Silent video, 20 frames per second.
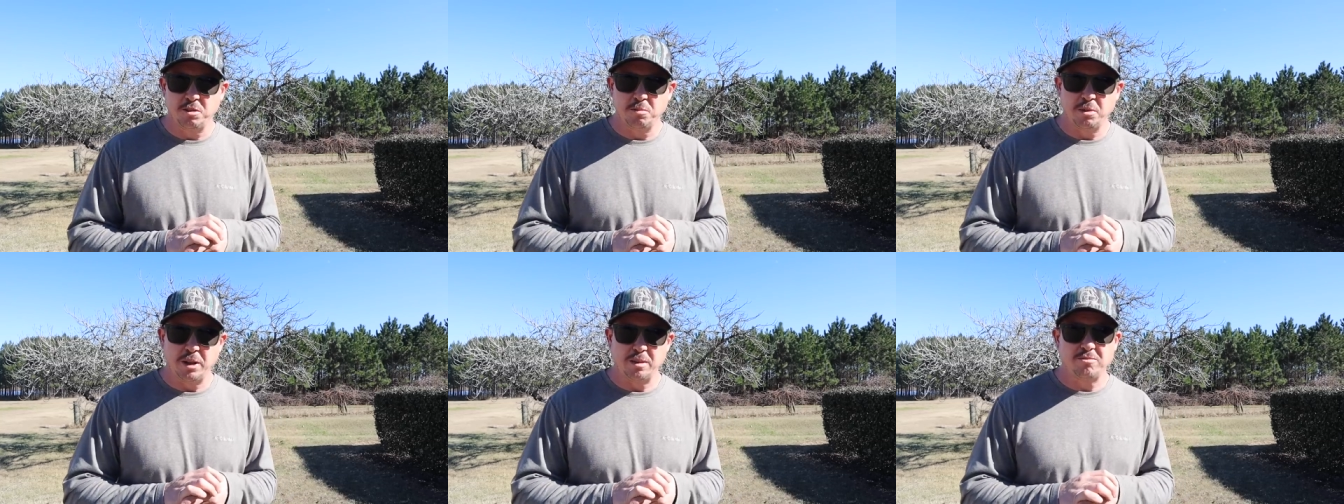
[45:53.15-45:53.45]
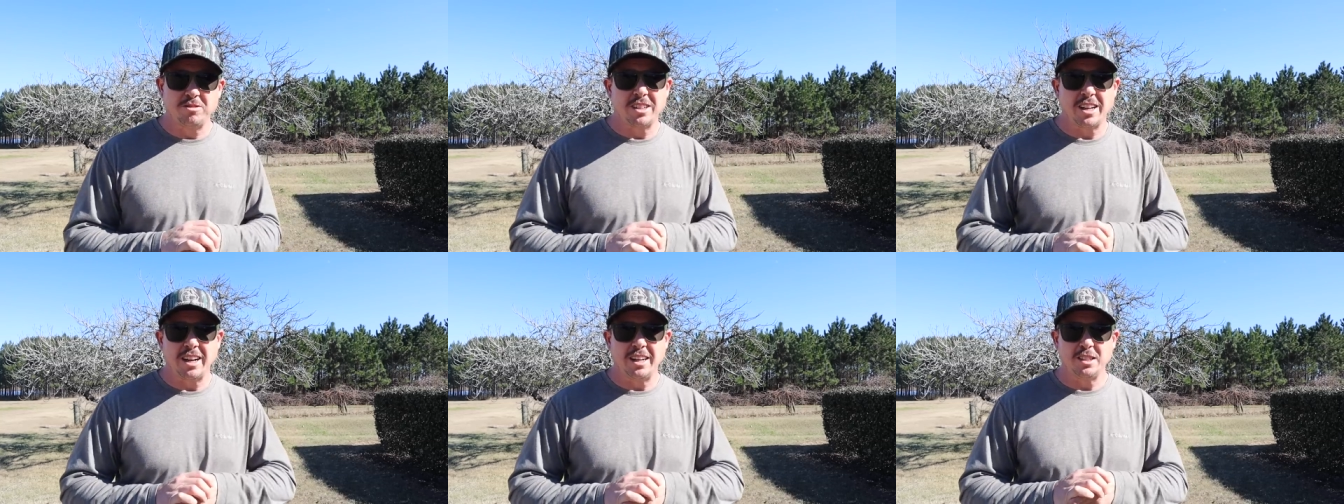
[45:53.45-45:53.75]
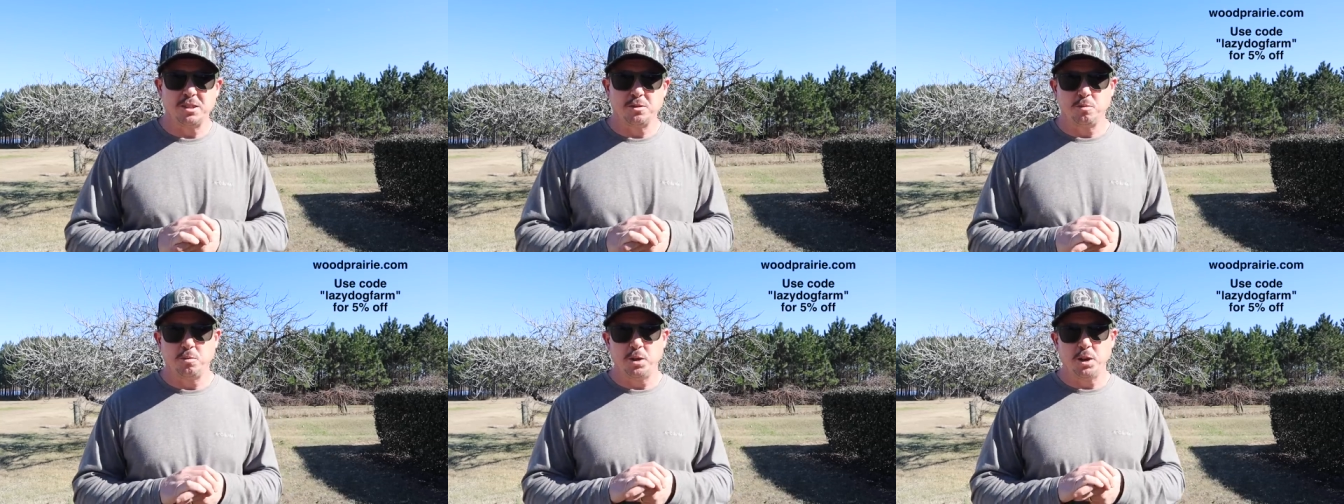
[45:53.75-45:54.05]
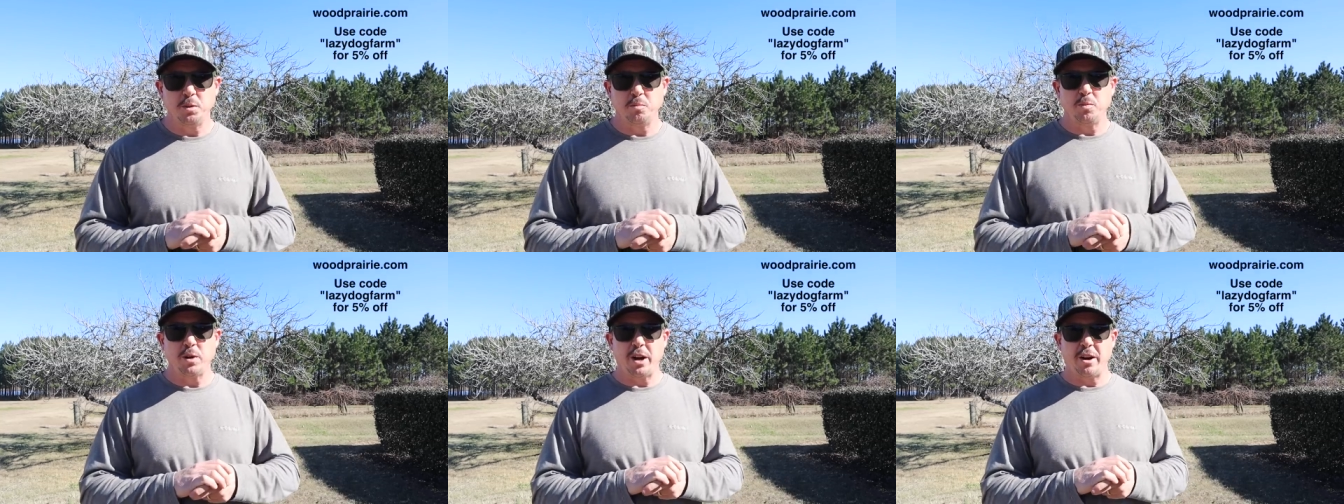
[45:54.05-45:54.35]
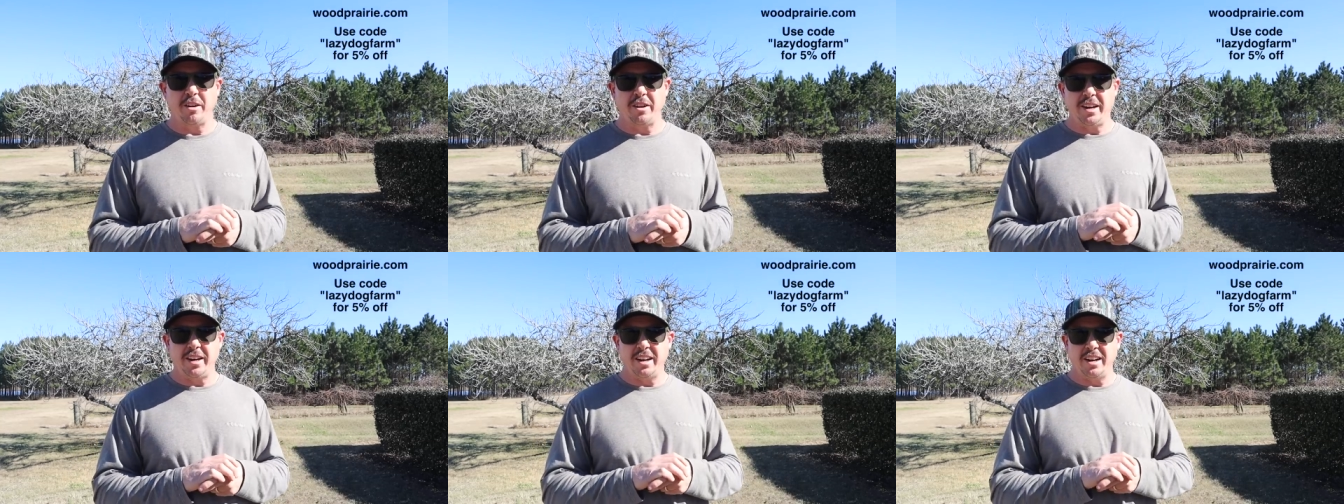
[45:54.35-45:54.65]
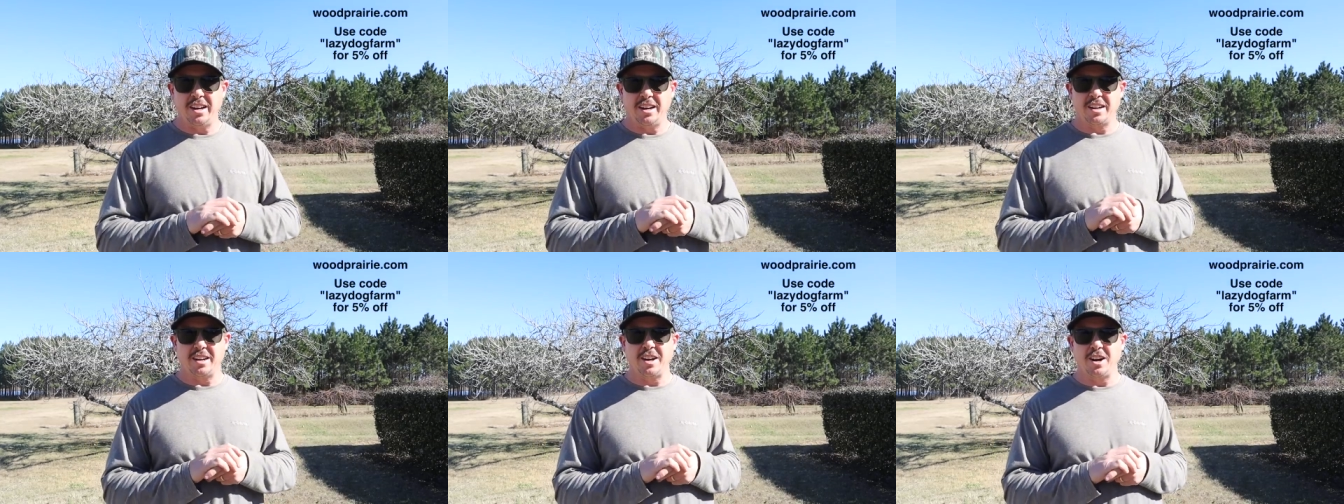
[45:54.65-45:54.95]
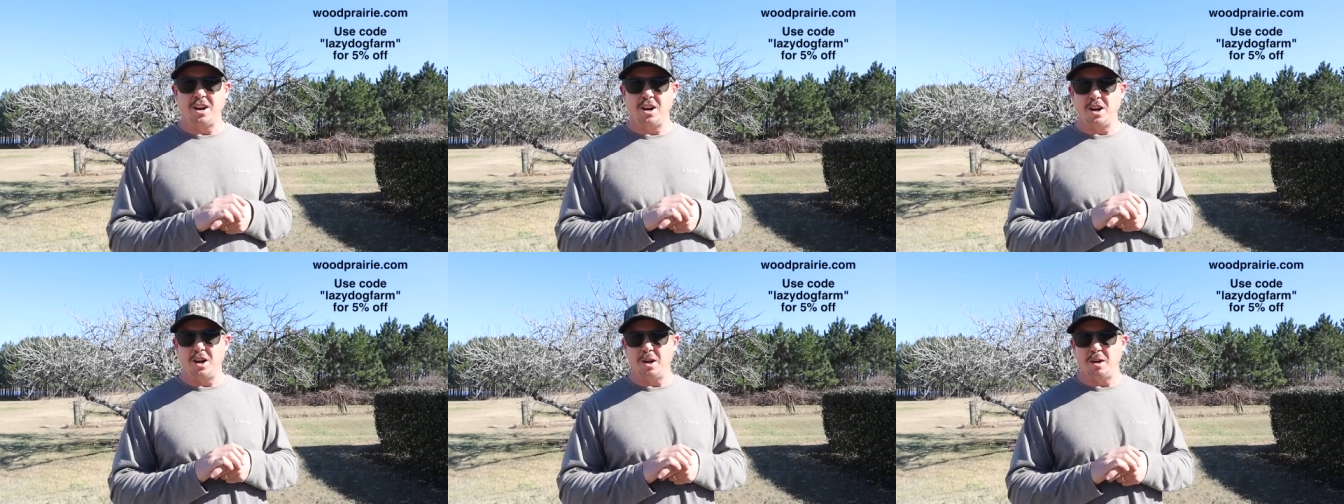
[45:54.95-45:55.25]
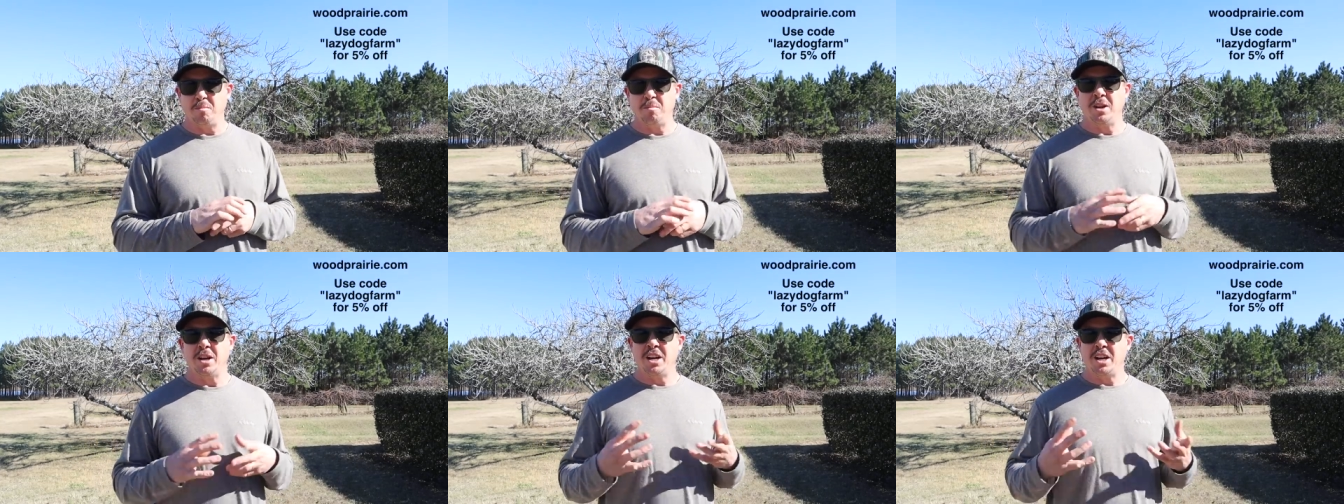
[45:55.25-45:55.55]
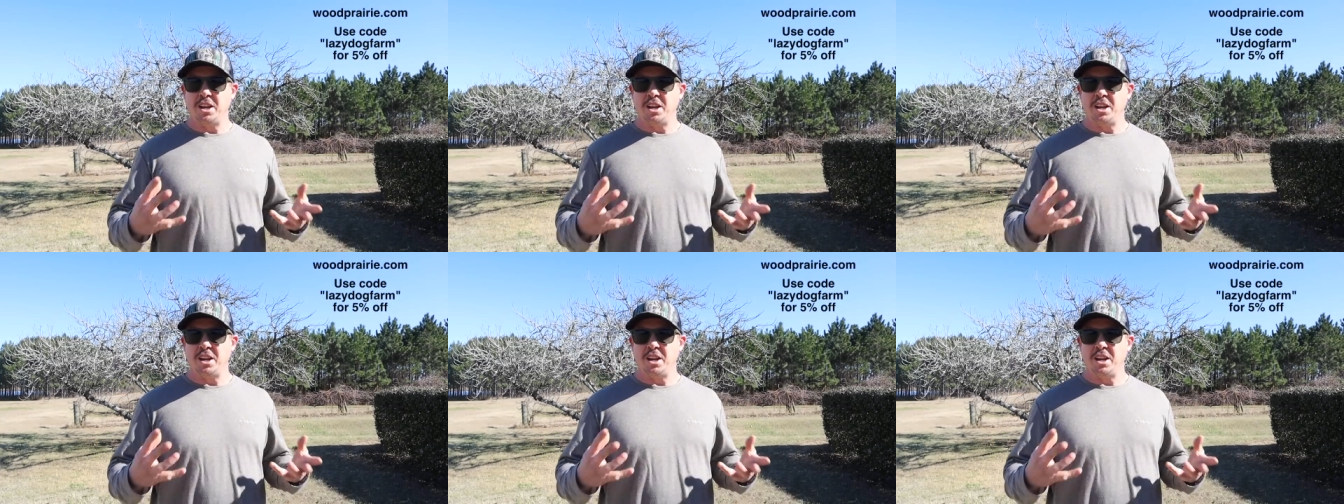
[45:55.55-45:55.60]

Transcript: the website is woodprairie.com